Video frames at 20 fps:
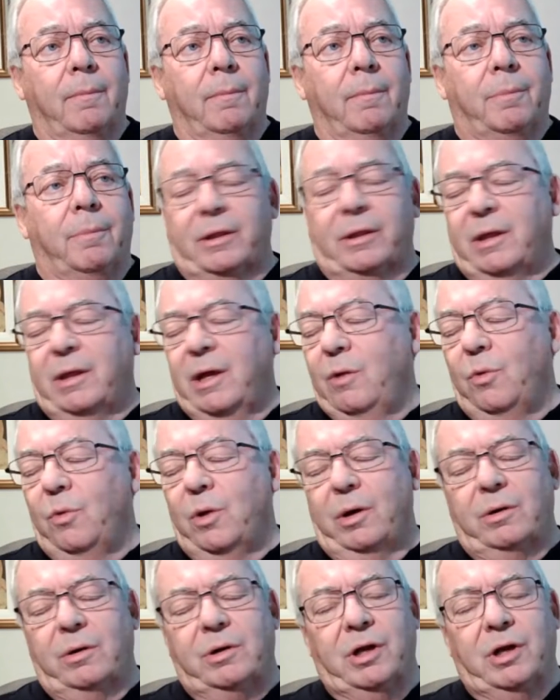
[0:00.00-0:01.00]
but they
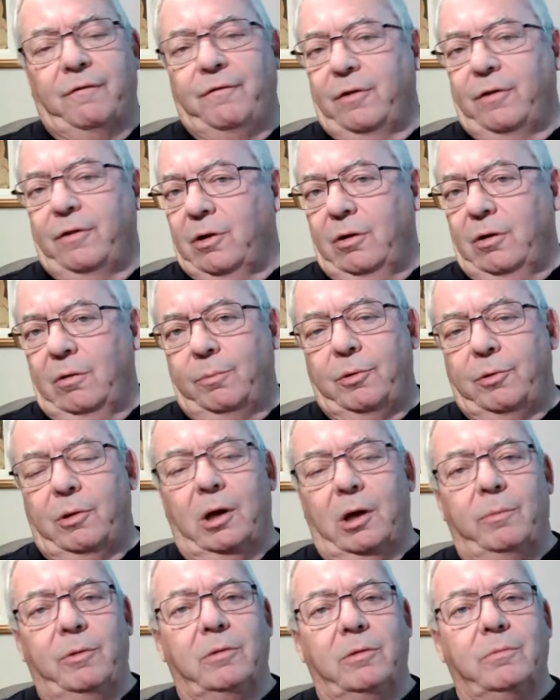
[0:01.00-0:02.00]
weren't difficult
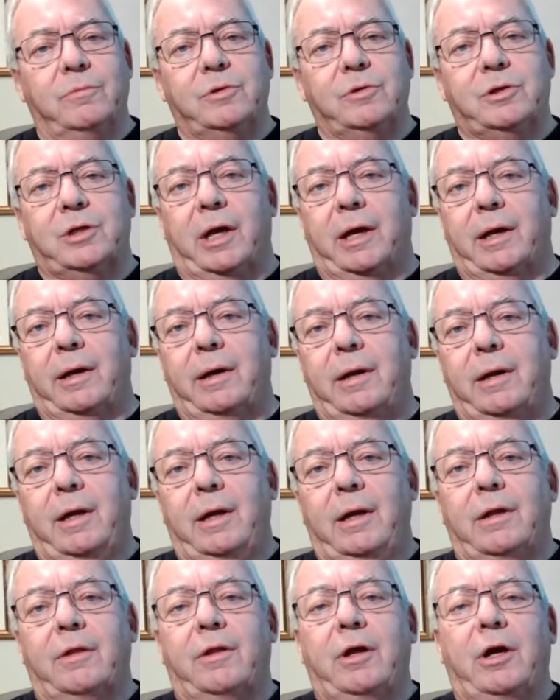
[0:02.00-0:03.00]
problems and
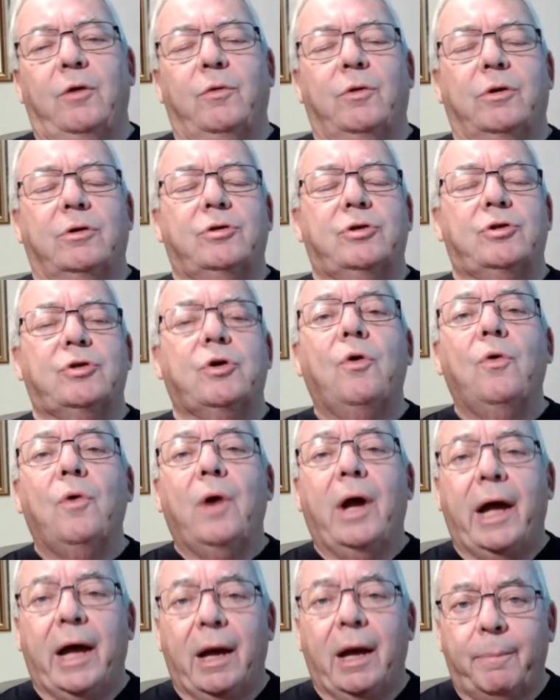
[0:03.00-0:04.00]
they were so
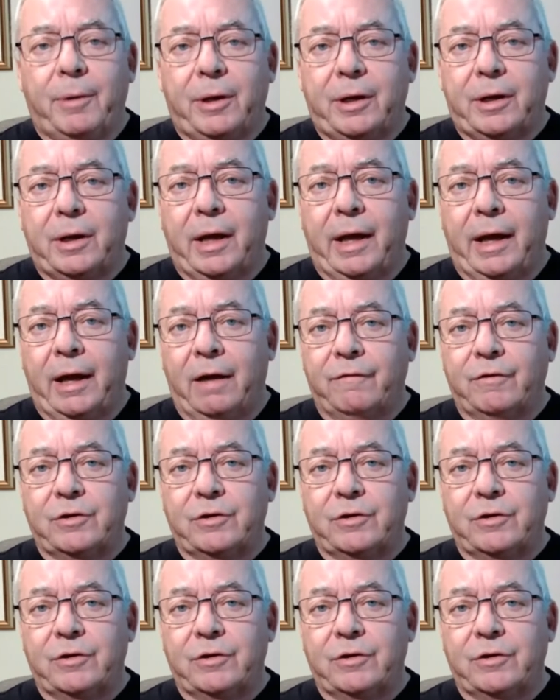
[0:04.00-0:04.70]
happy to have